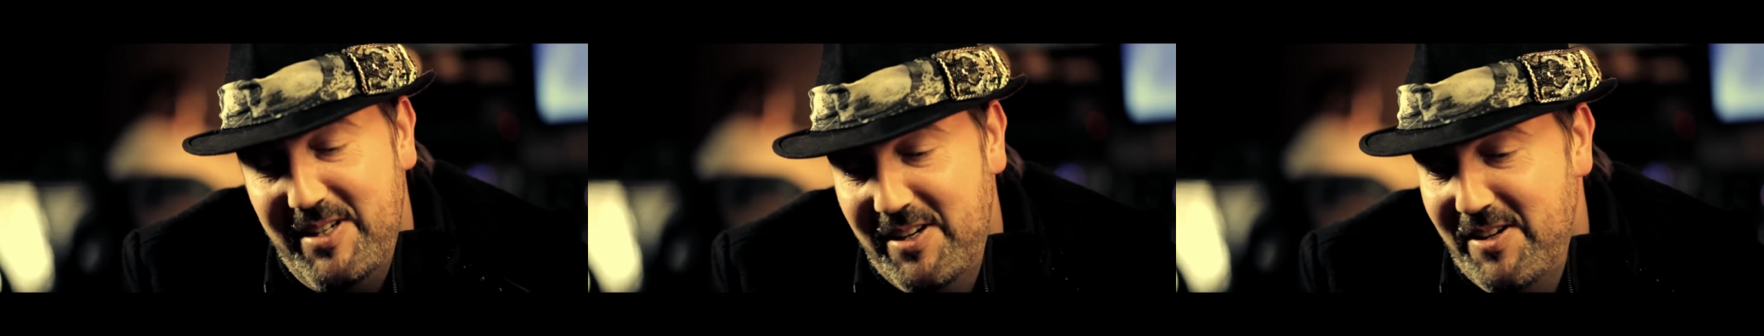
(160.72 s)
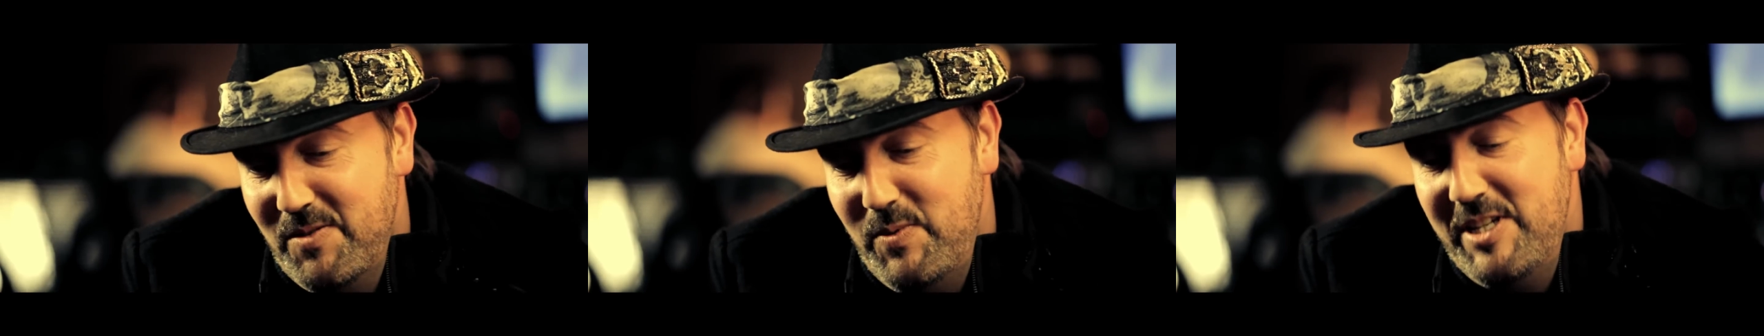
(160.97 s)

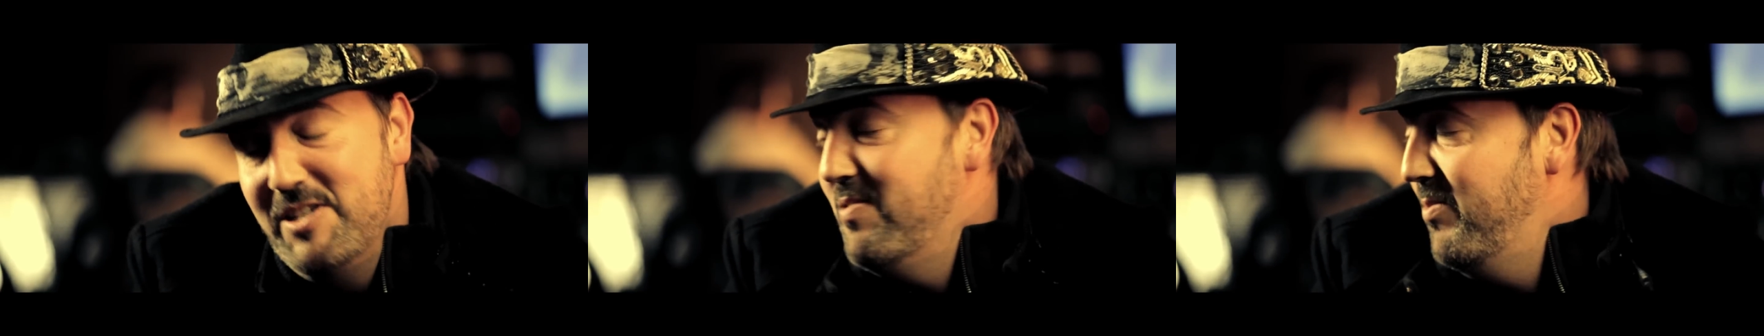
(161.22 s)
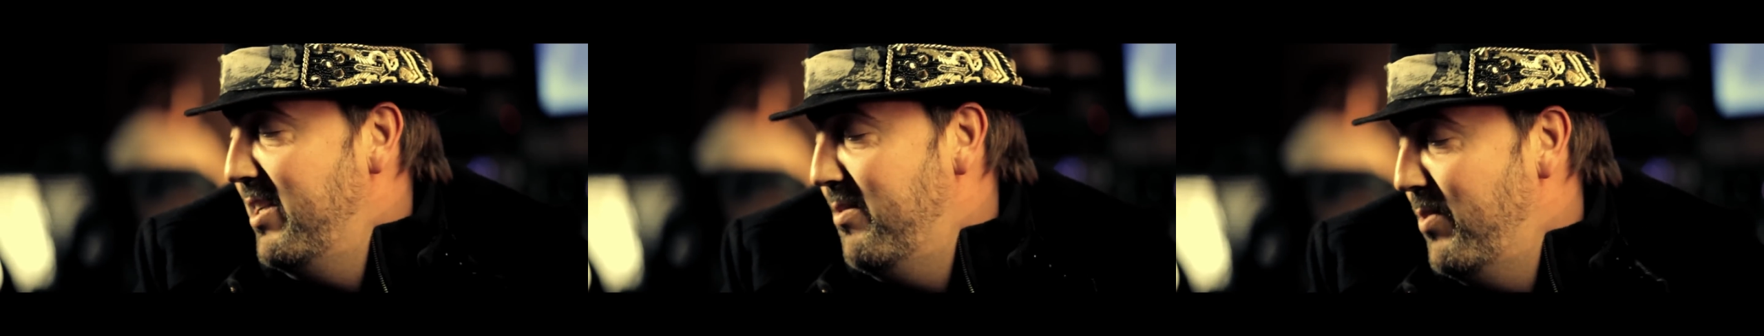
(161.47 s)
because we
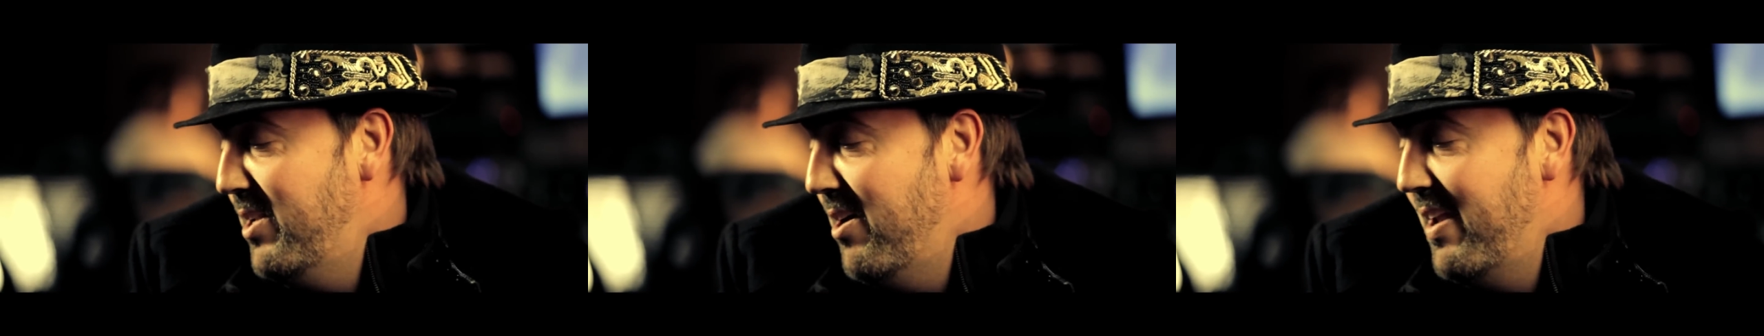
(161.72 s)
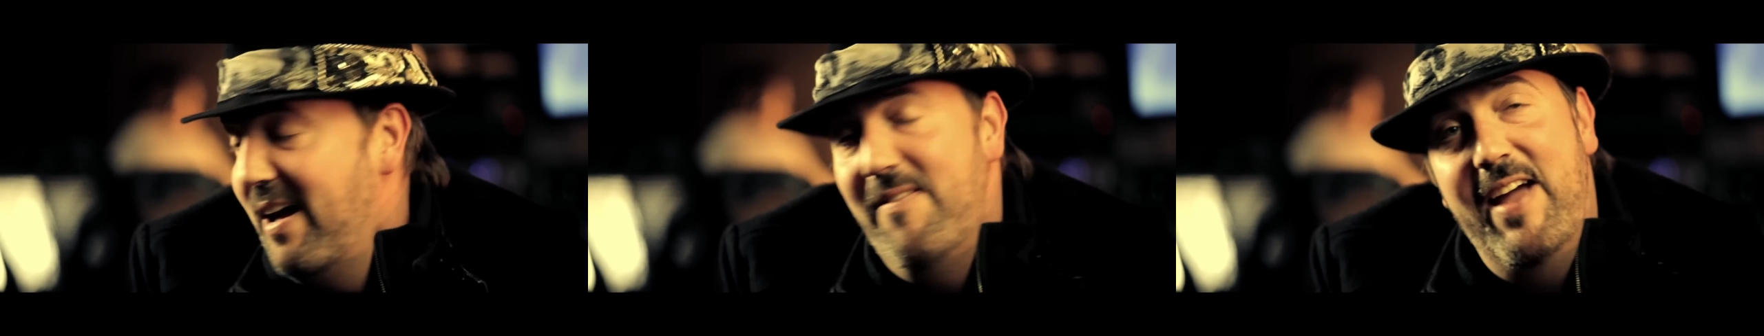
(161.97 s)

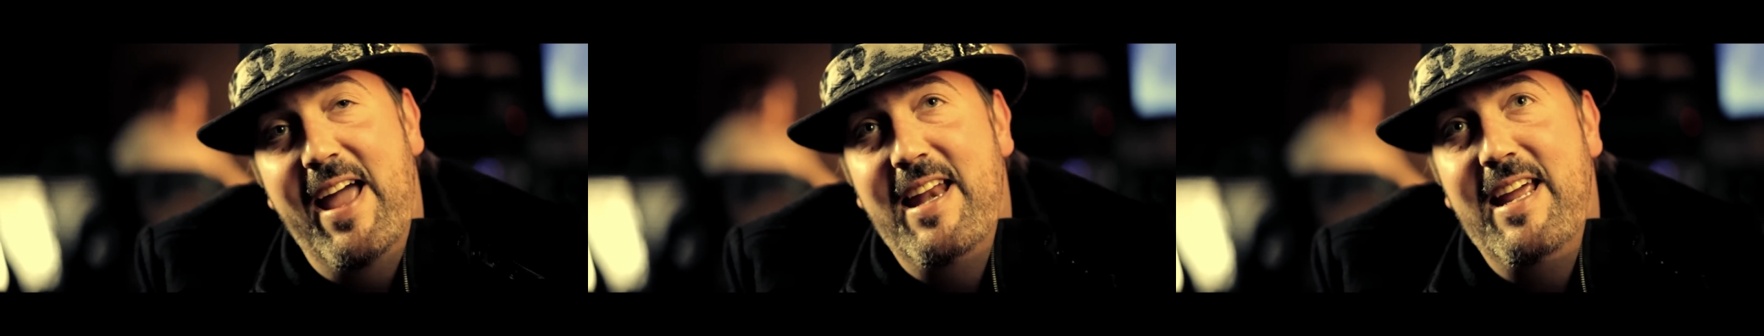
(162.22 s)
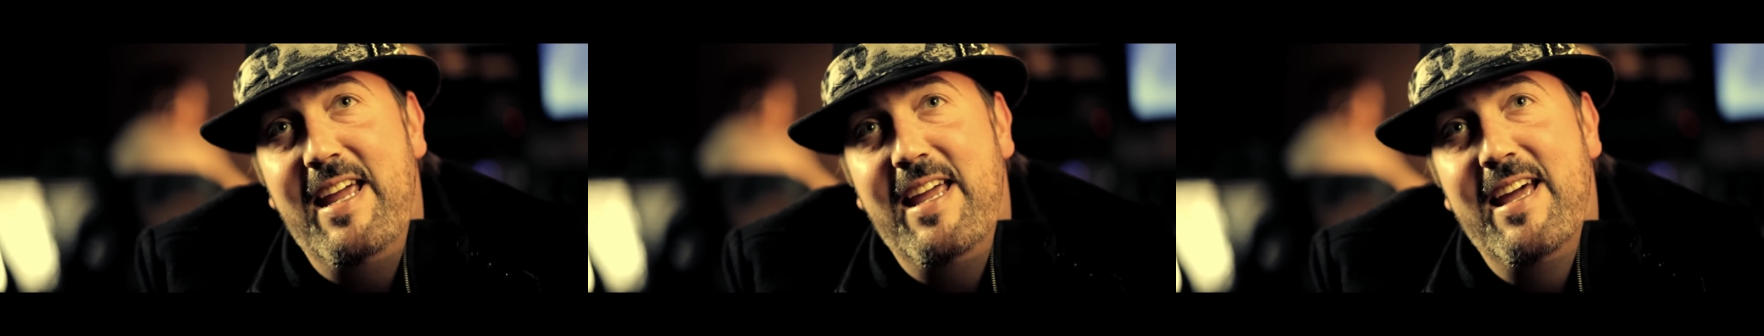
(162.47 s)
don't have
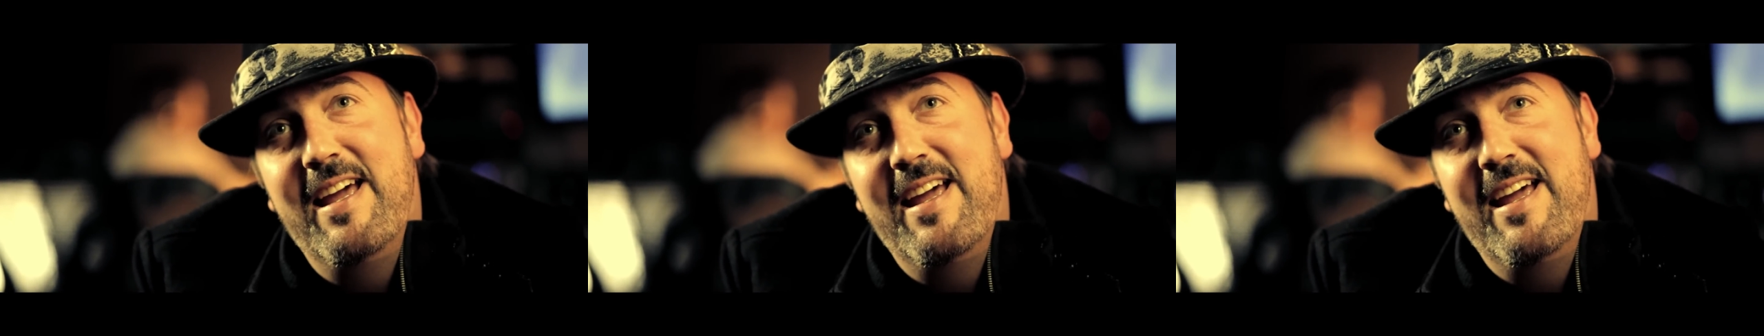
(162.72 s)
any